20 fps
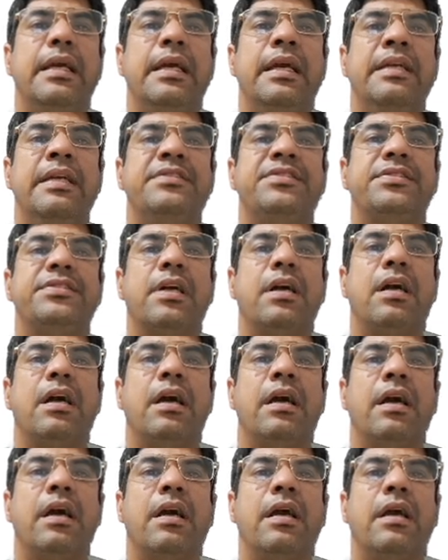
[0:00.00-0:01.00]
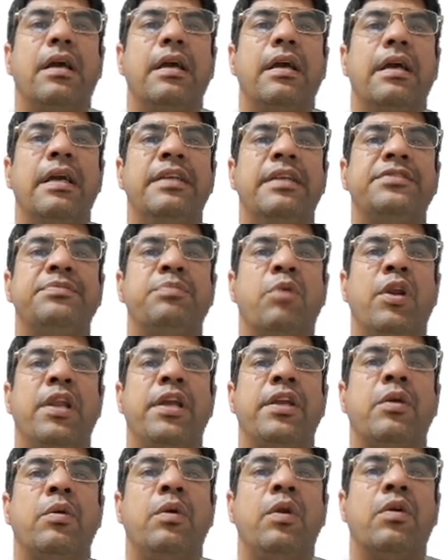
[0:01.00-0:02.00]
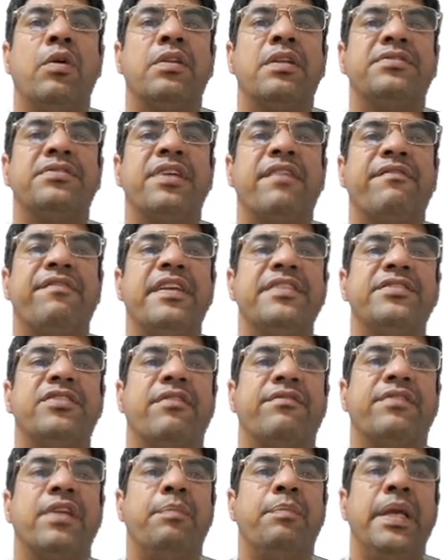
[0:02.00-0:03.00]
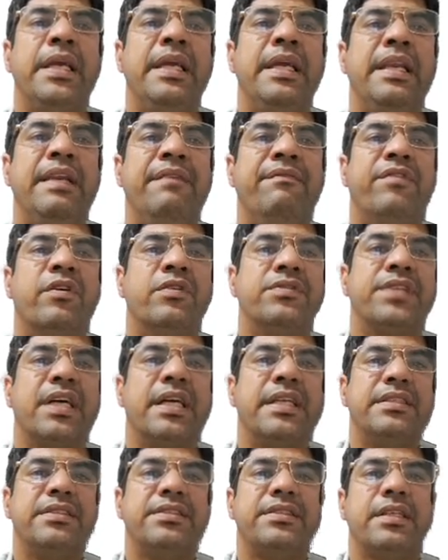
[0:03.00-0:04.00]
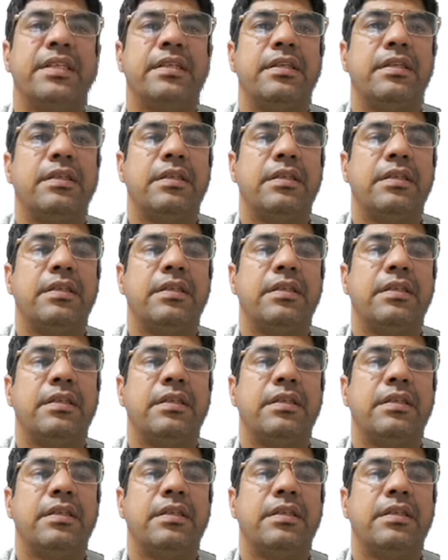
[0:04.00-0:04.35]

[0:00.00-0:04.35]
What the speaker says: its molecule on the surface of the B lymphocytes.